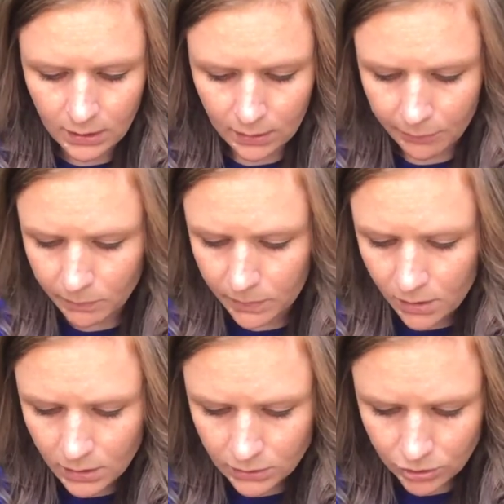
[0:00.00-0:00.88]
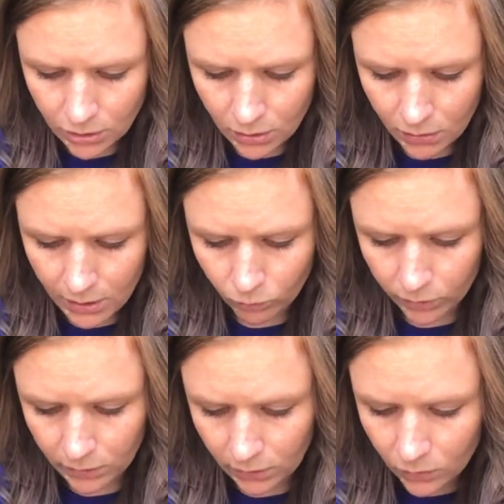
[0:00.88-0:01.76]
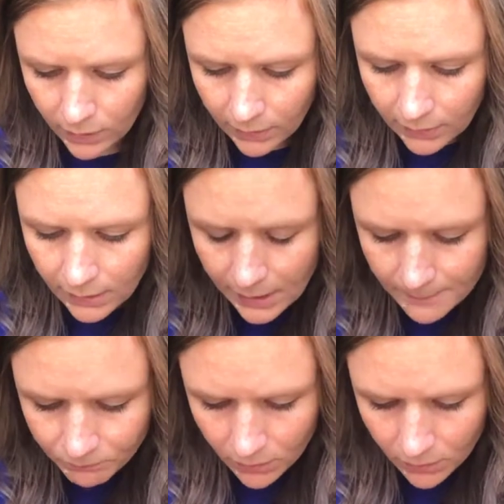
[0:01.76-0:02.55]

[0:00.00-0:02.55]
Now I'm going to be honest, y'all, I'm working quickly